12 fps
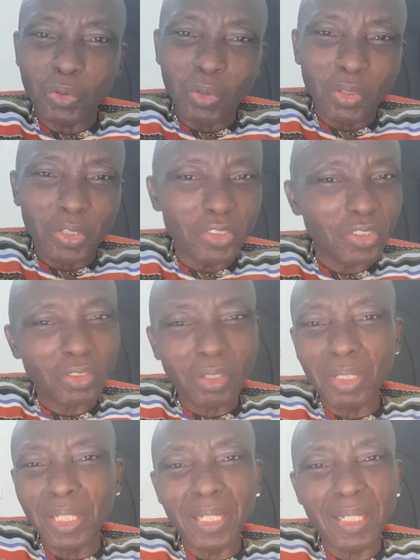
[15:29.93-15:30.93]
to
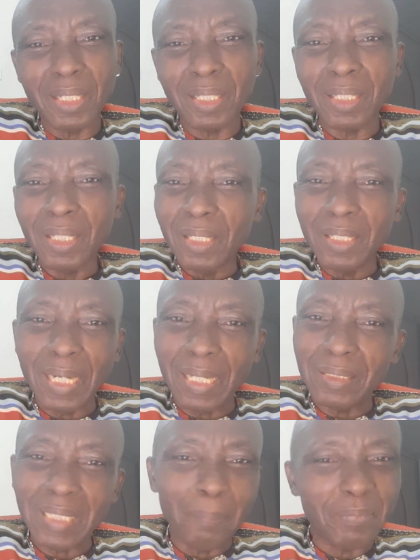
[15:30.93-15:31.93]
install
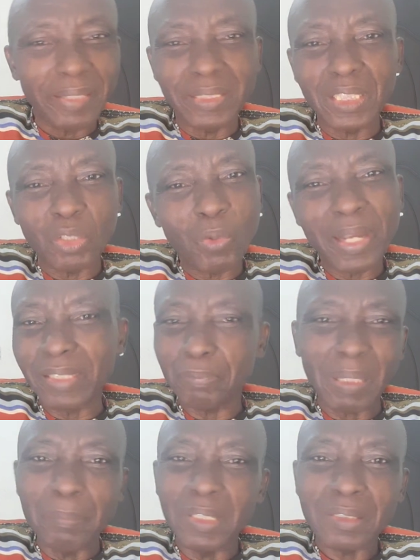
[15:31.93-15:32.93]
Nnamdi Azikiwe as
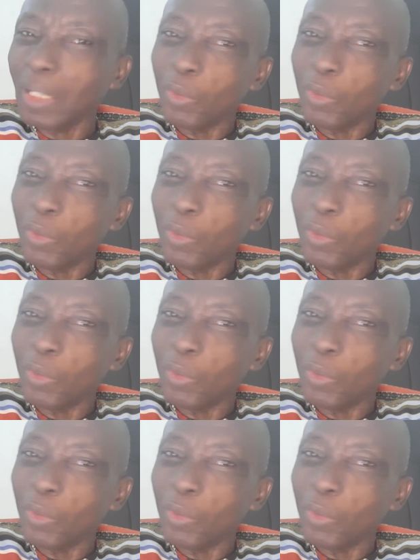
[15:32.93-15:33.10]
Prime Minister.